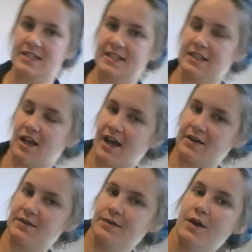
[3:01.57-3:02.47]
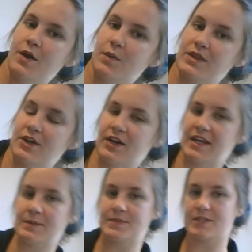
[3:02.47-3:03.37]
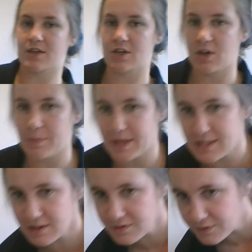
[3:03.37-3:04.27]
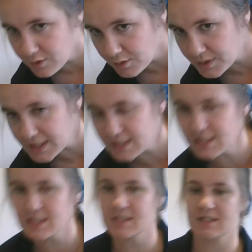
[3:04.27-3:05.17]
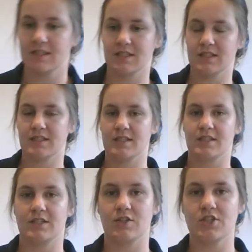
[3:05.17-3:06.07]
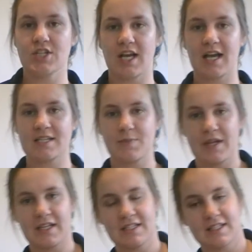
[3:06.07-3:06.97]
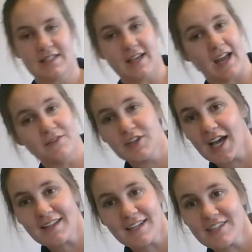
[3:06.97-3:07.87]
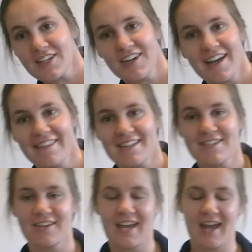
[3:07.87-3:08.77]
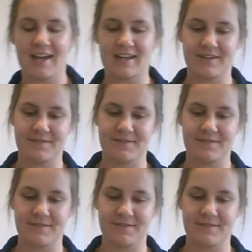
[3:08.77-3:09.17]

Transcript: in line with your hips so you're not bending forward. You're just bending to the side. If you can't touch the ground, that's okay.